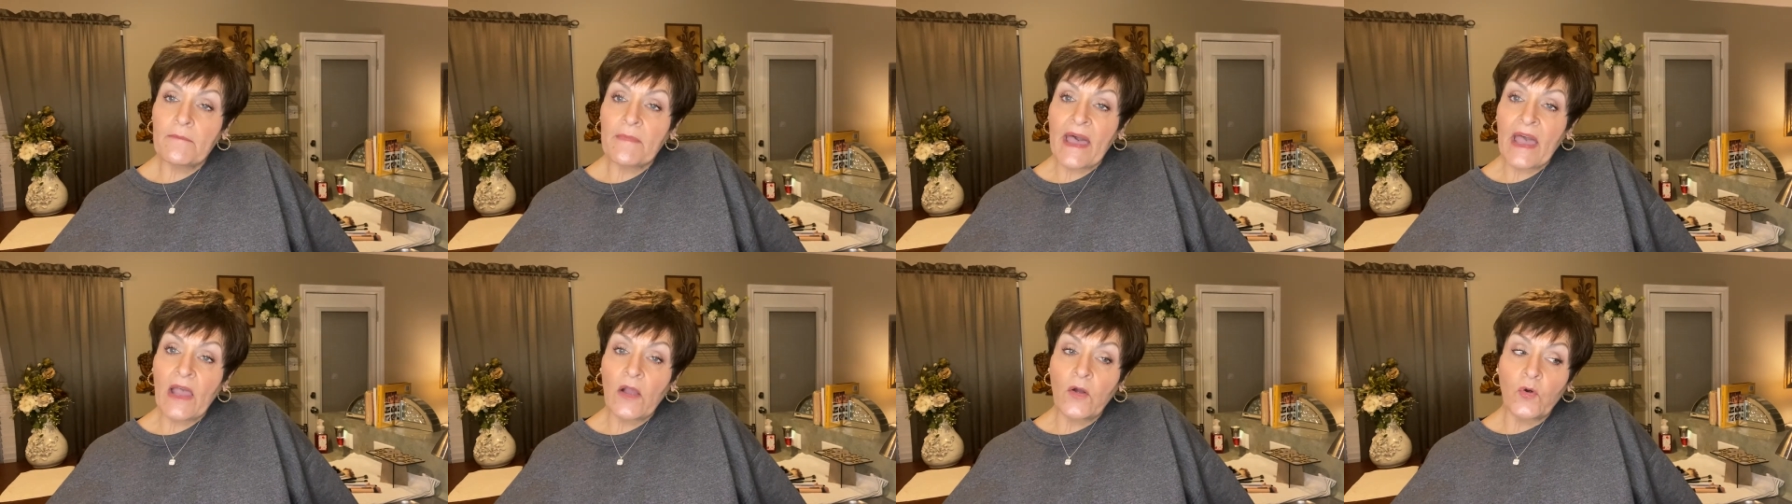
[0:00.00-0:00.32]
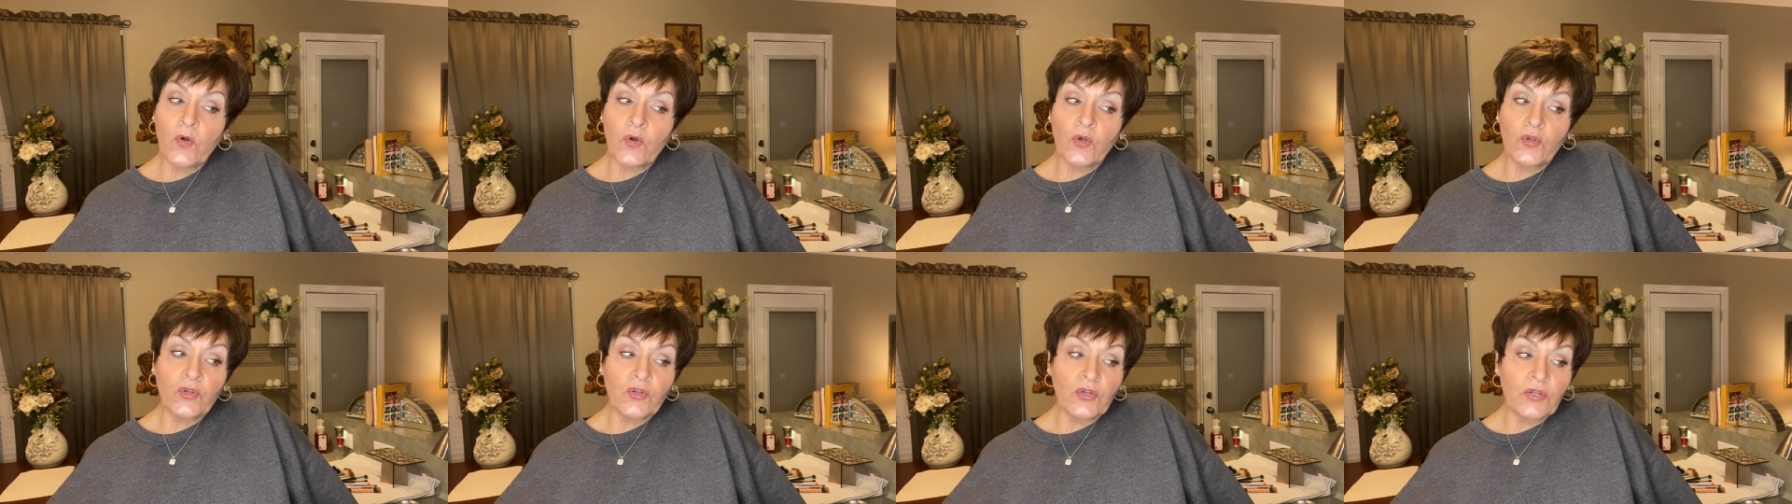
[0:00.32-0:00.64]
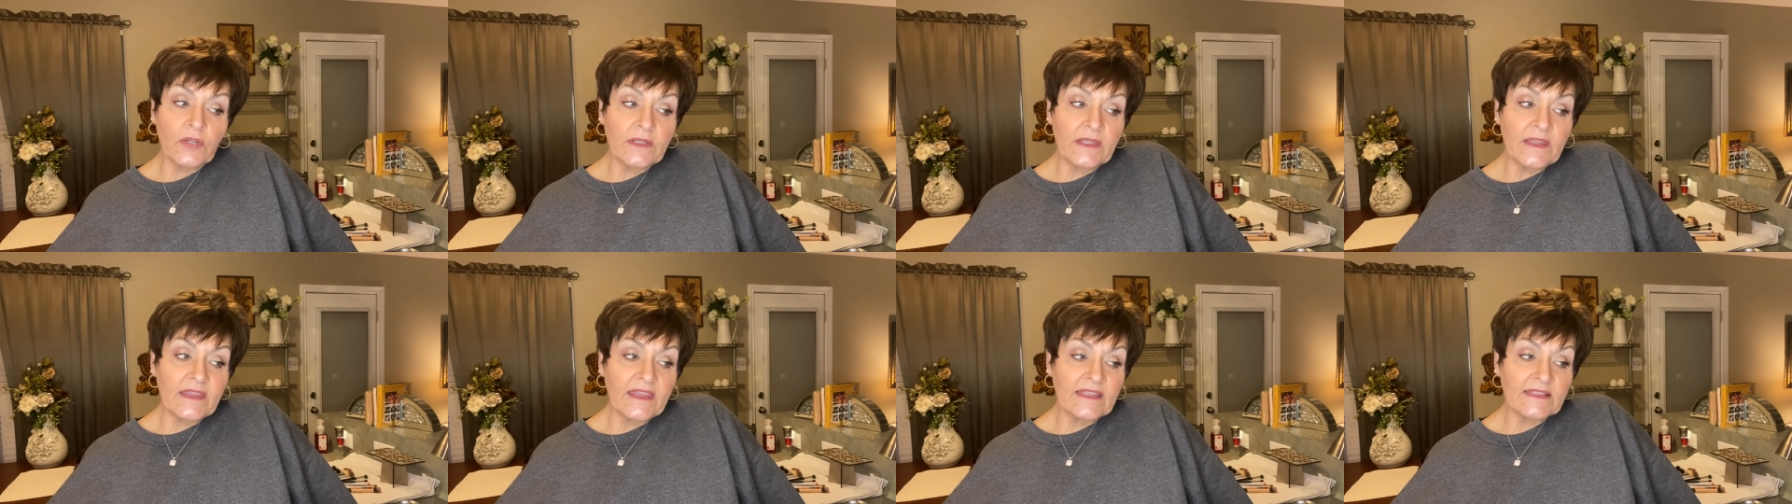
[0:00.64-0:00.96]
I
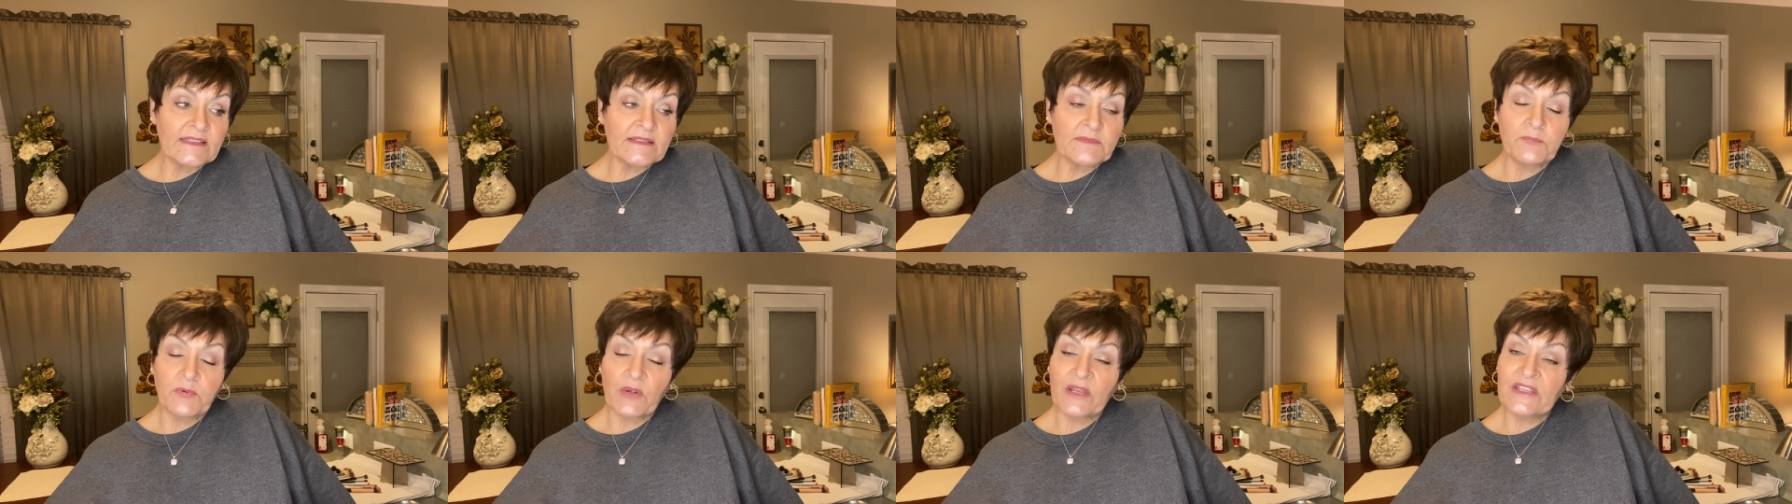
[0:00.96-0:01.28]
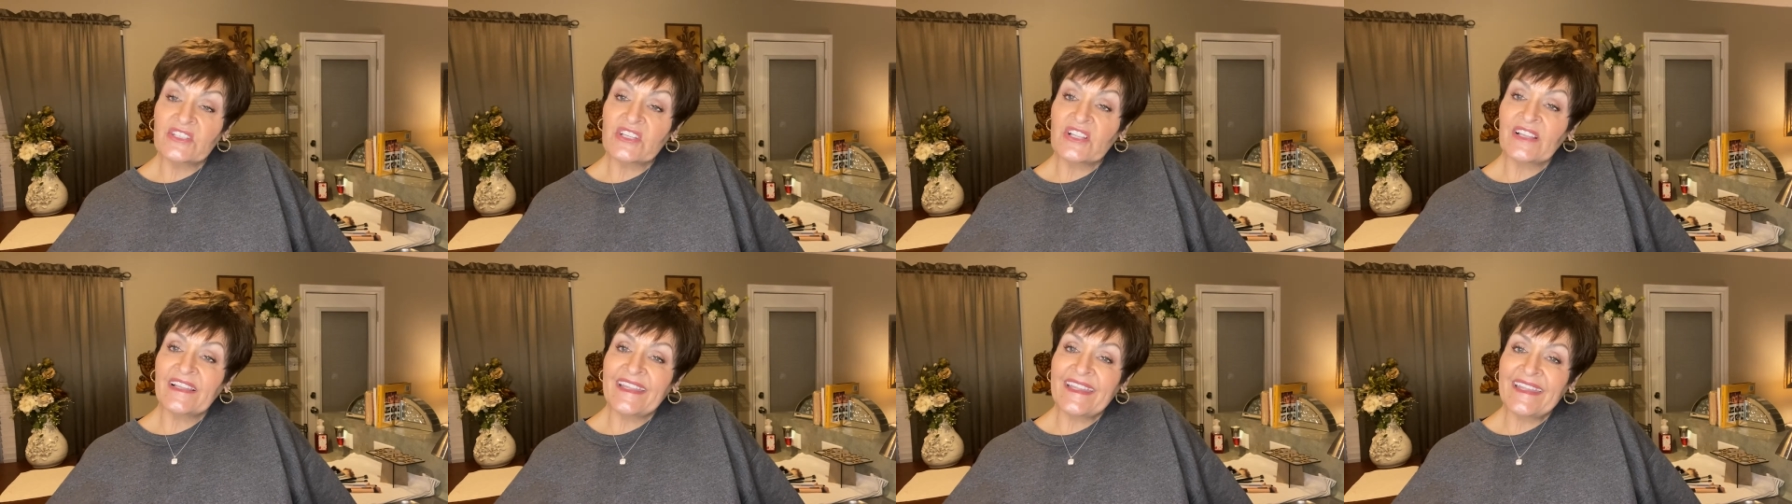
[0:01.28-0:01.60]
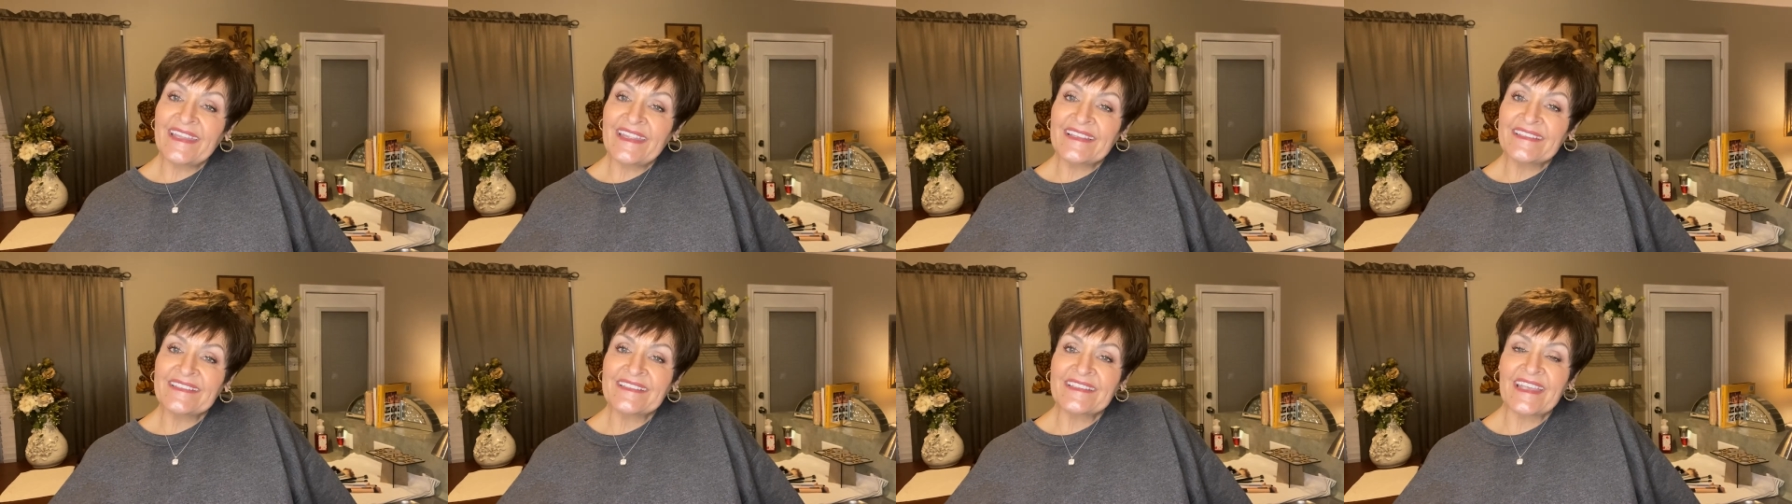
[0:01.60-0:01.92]
ordered this brush
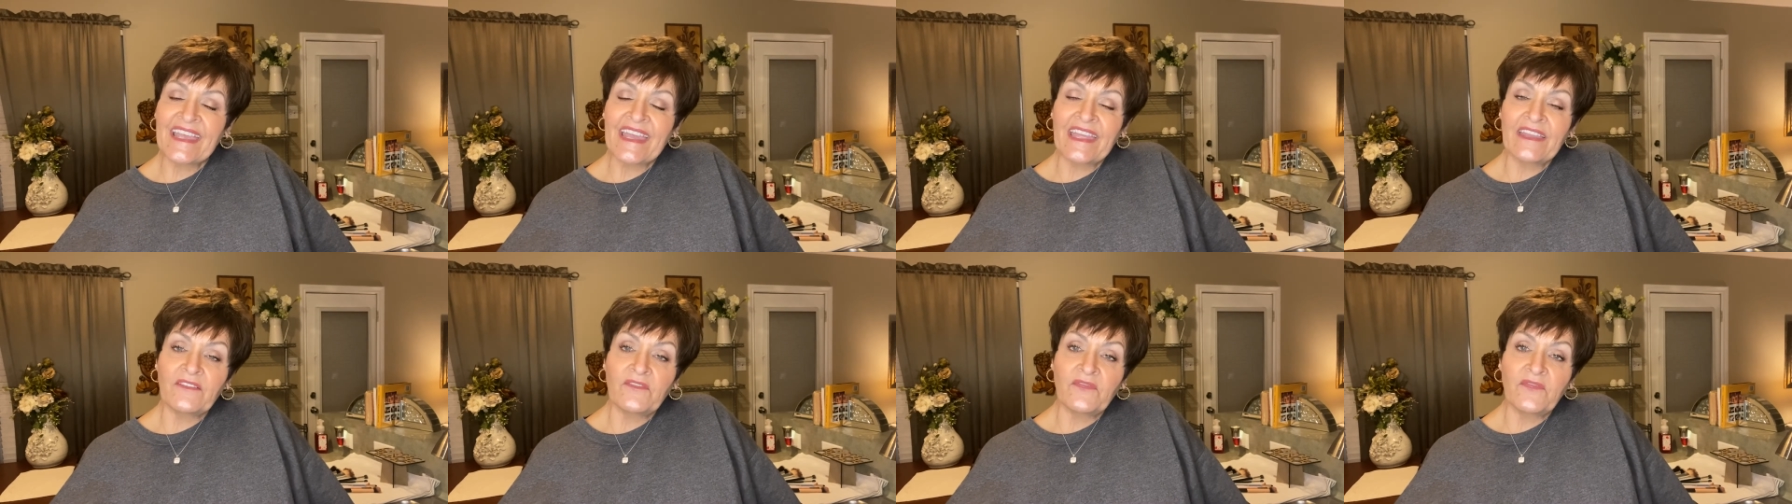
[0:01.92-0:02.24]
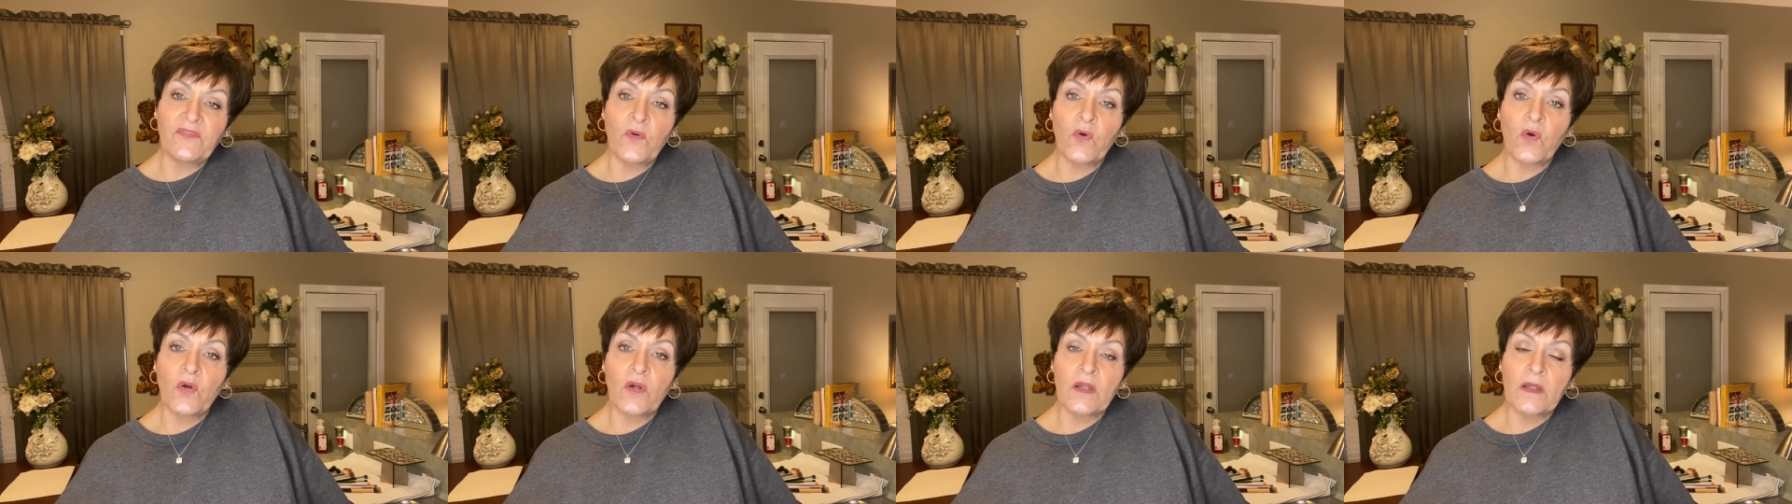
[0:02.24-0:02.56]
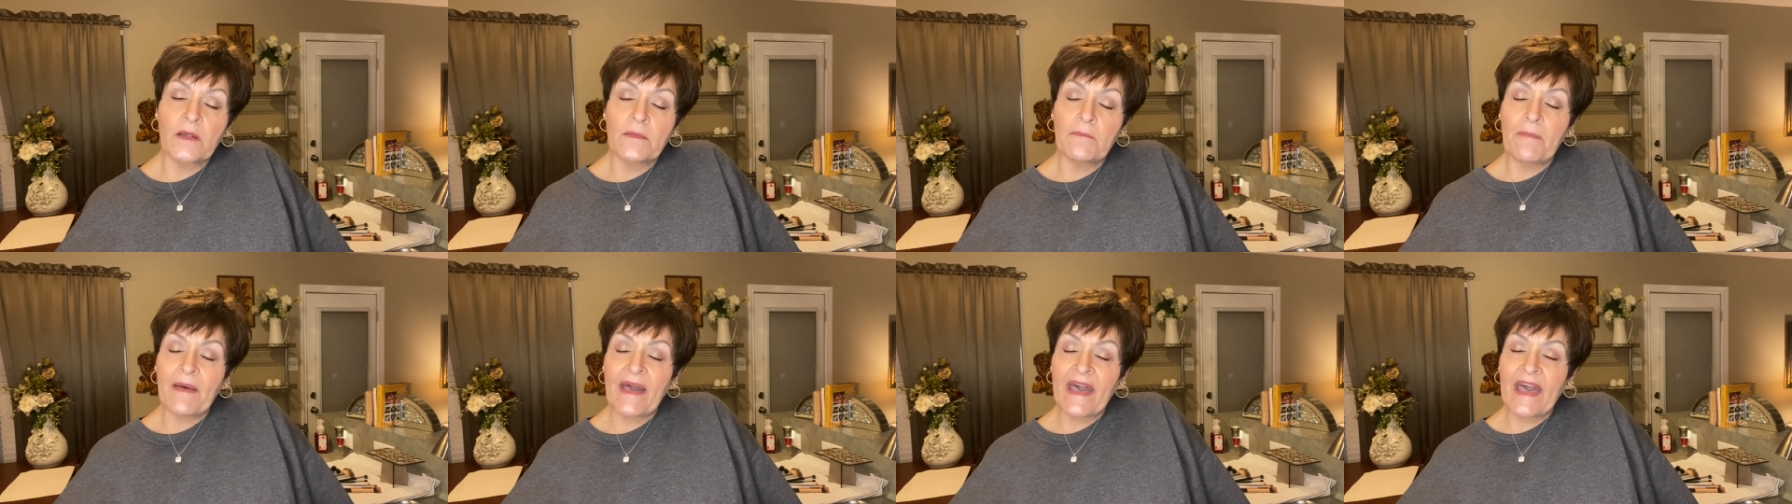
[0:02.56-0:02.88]
cleaning set
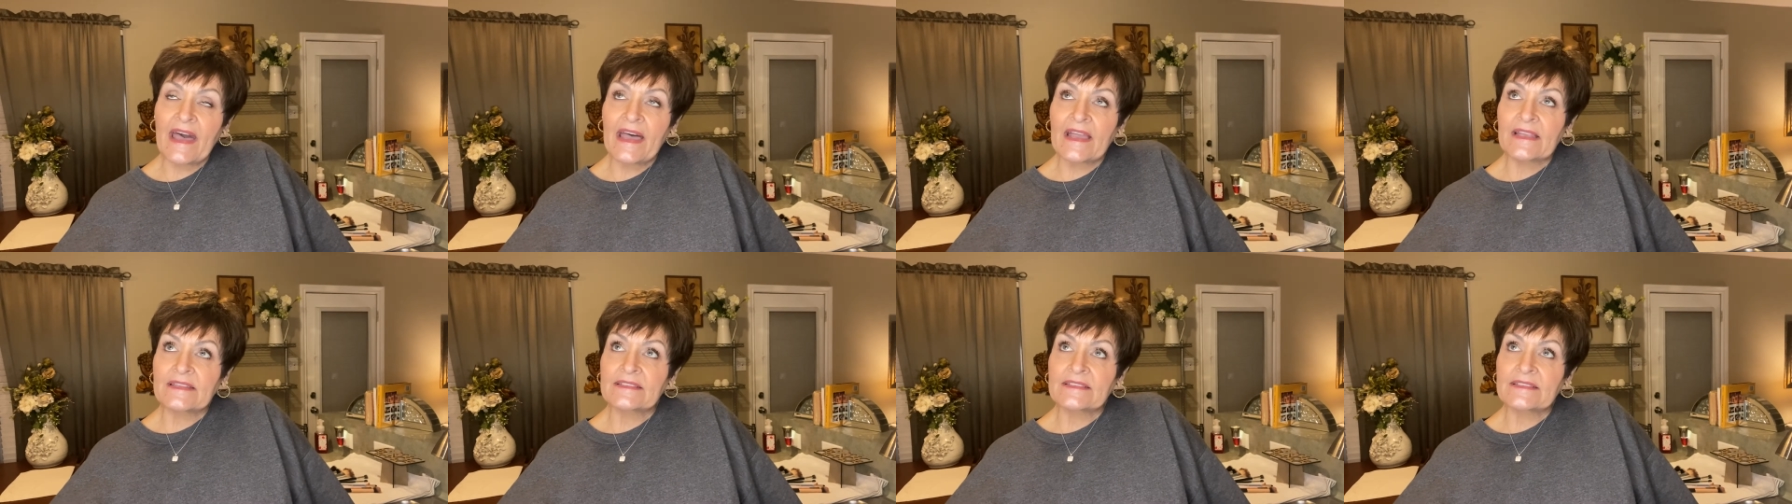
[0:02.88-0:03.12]
for my